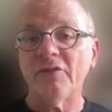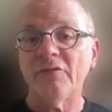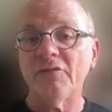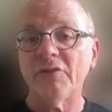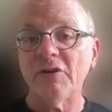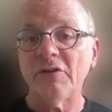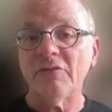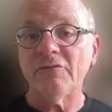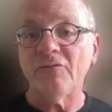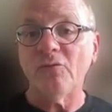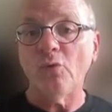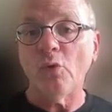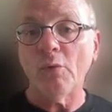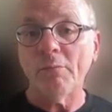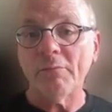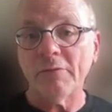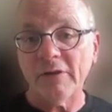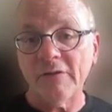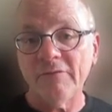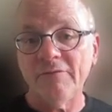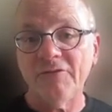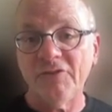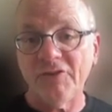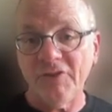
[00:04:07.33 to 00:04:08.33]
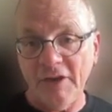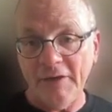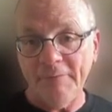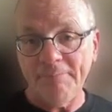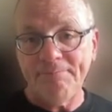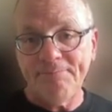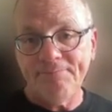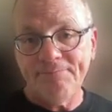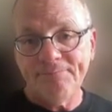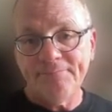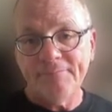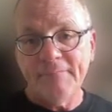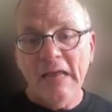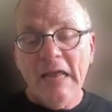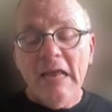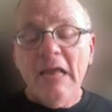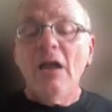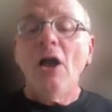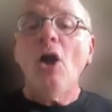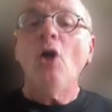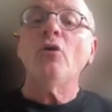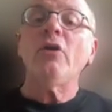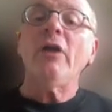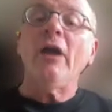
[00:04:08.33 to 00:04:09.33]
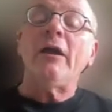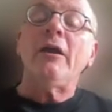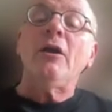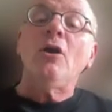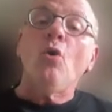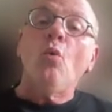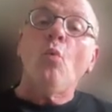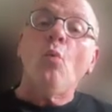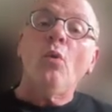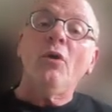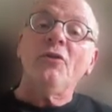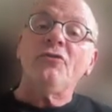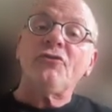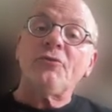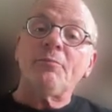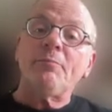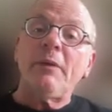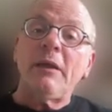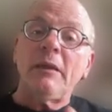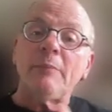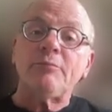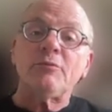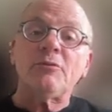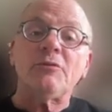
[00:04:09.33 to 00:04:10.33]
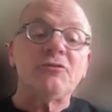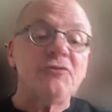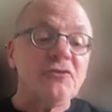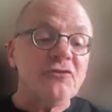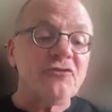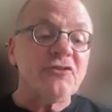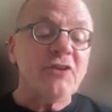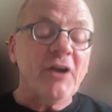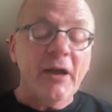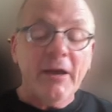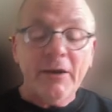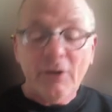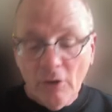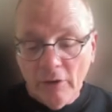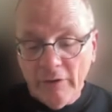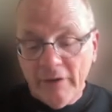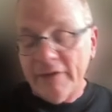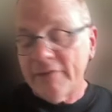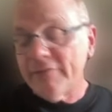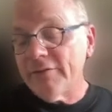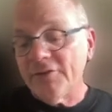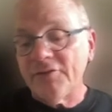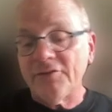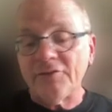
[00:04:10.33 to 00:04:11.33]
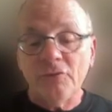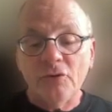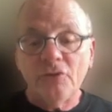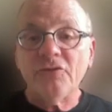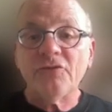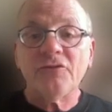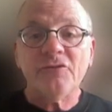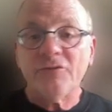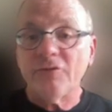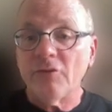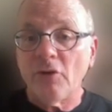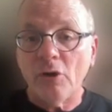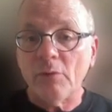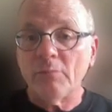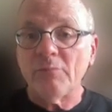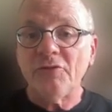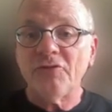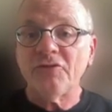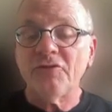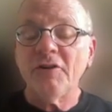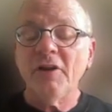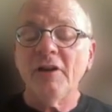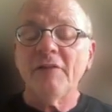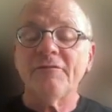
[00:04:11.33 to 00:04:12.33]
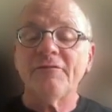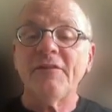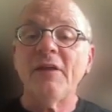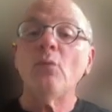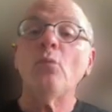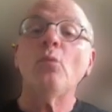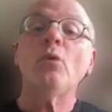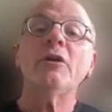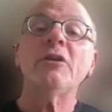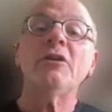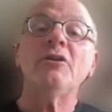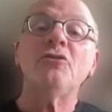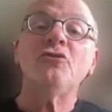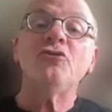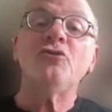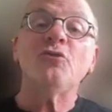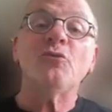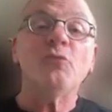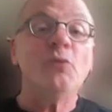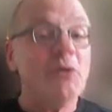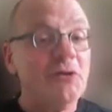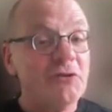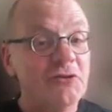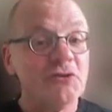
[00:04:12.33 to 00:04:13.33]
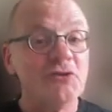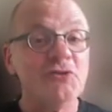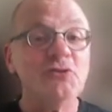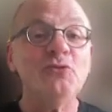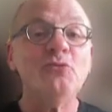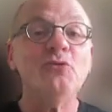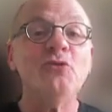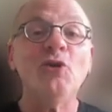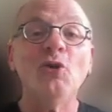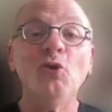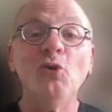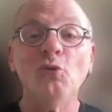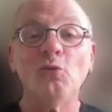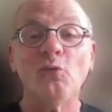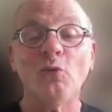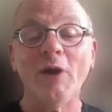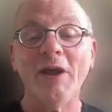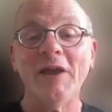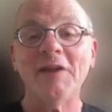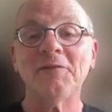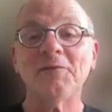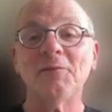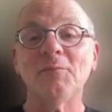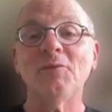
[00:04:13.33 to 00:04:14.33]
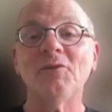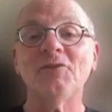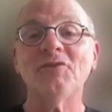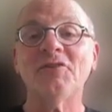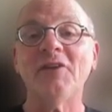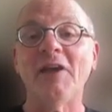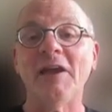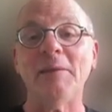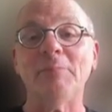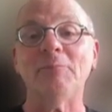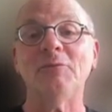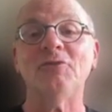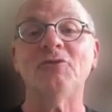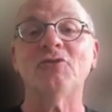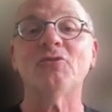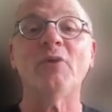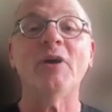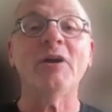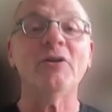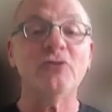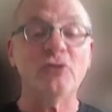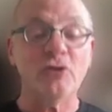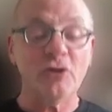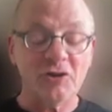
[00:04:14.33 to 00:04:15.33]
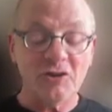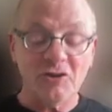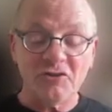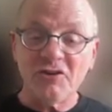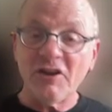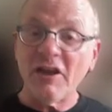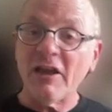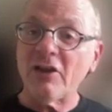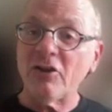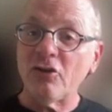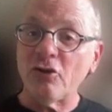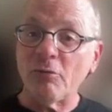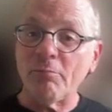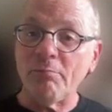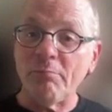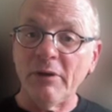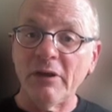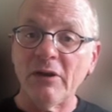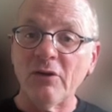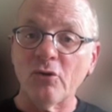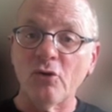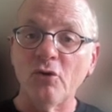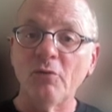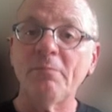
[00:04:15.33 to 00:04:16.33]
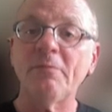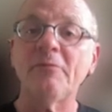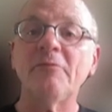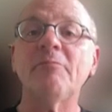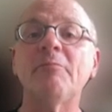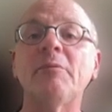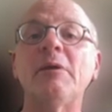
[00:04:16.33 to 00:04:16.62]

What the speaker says: of an informed consent. Okay, once people decide, all right, this looks harmless enough, then what do? Well, you do the old random assignment, right? You're going to take your big group of